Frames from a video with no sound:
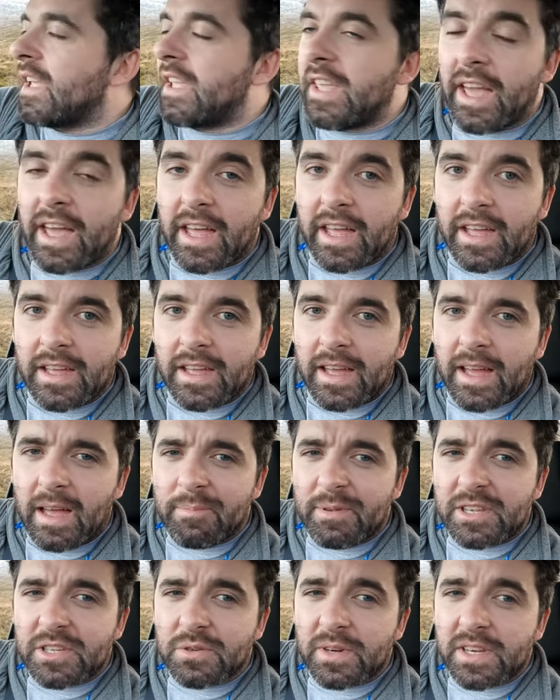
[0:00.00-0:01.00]
yeah,
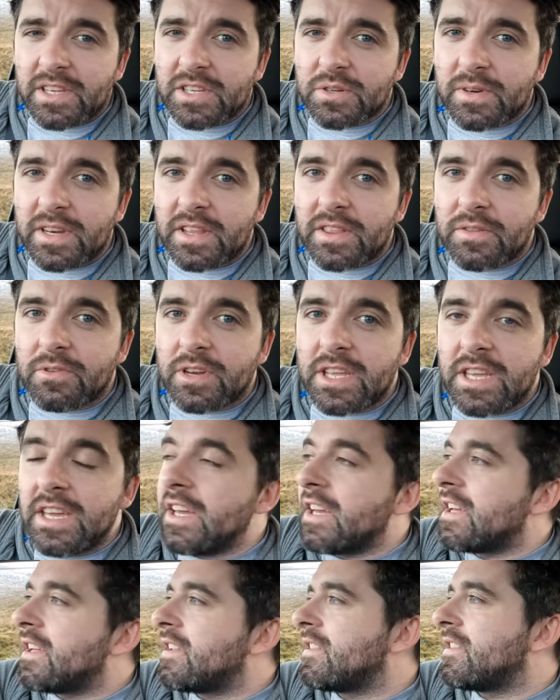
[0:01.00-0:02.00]
happy 2023.
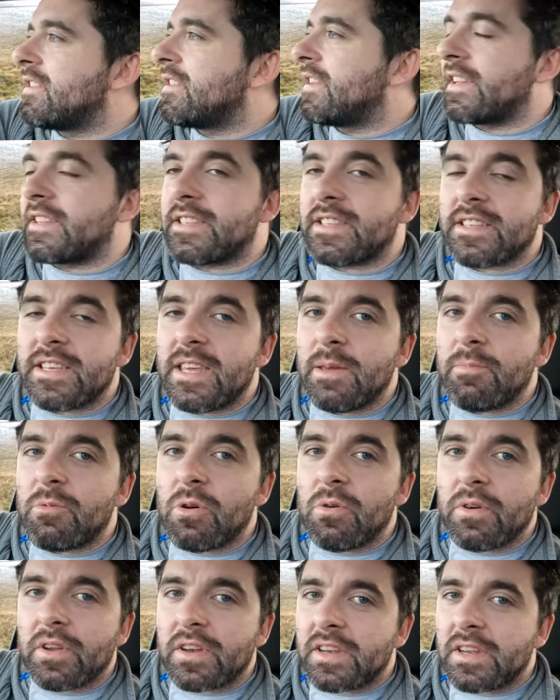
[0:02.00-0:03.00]
Let's keep
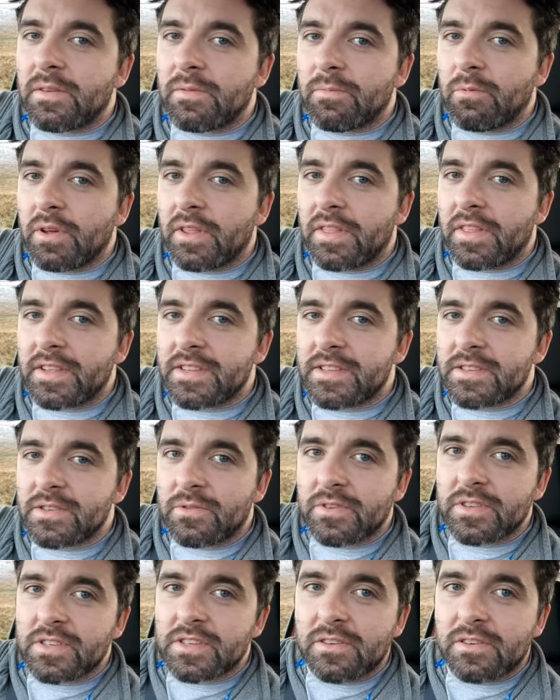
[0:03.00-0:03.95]
going with this sort of